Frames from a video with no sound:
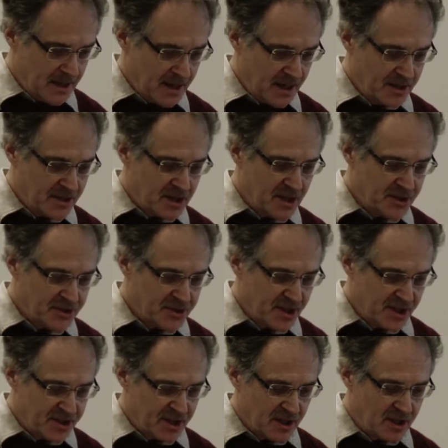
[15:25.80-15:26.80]
In
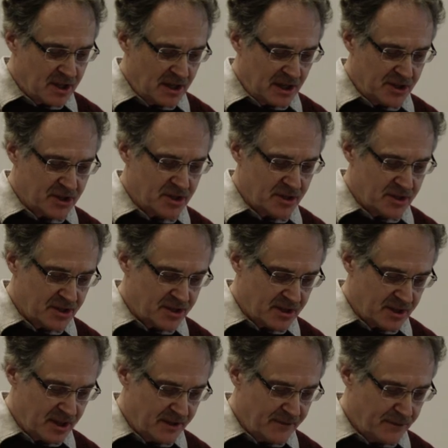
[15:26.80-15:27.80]
countries and cultures
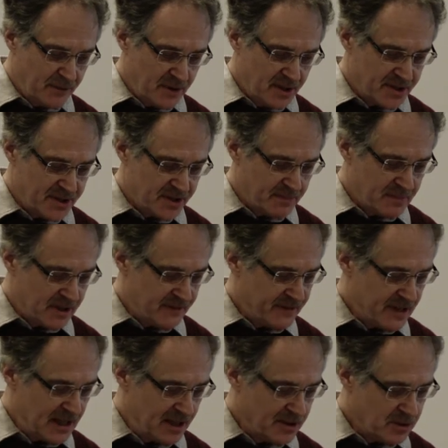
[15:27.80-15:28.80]
influenced by
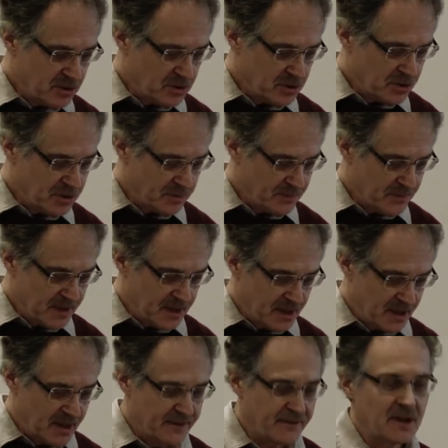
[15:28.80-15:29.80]
values
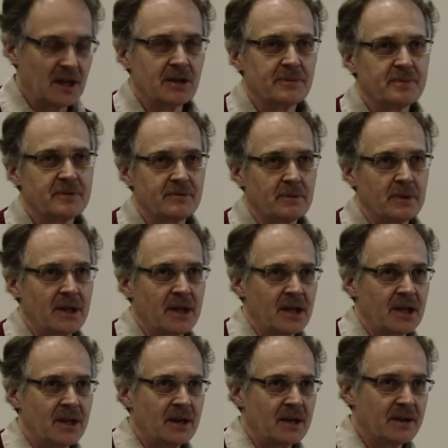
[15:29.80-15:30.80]
developed
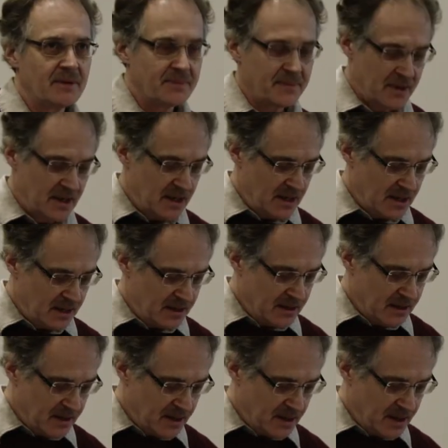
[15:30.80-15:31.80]
within
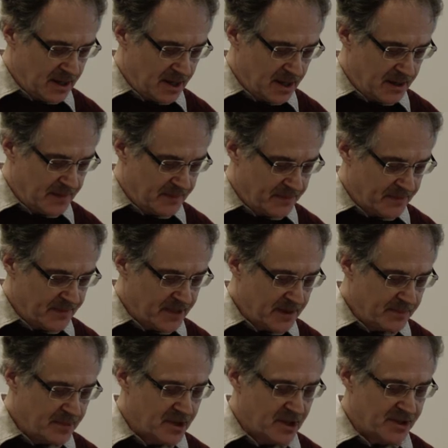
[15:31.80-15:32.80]

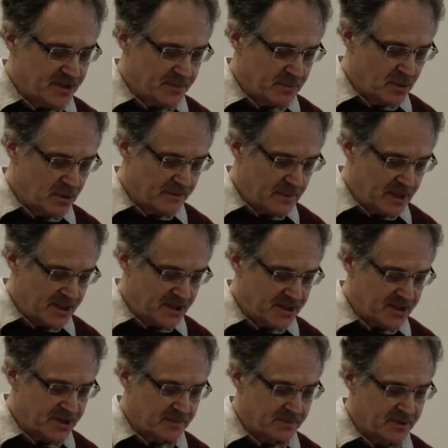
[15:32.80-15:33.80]
temperance
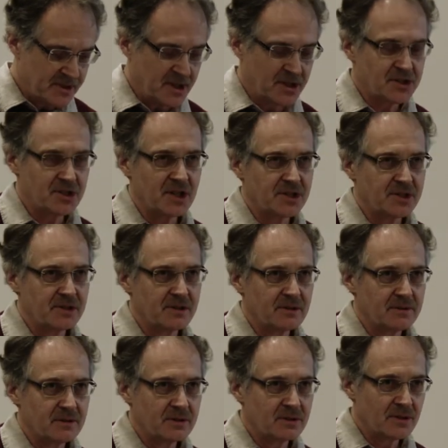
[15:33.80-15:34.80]
movements, such as
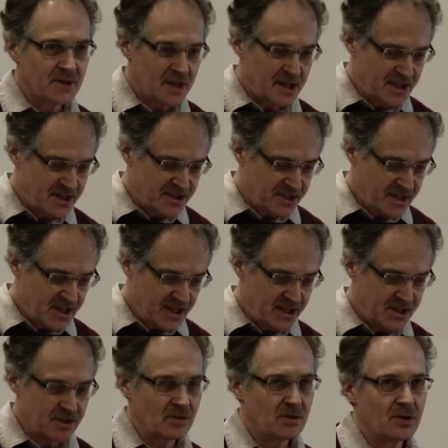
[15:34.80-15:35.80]
the United
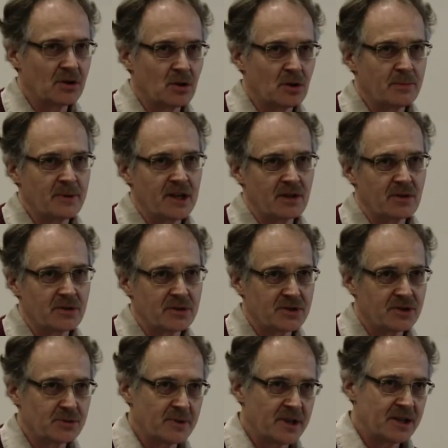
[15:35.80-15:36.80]
States or Norway or
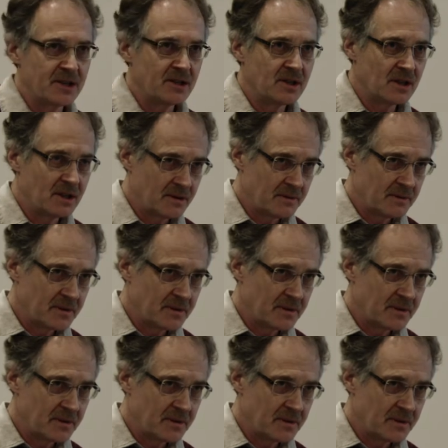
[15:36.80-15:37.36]
Sweden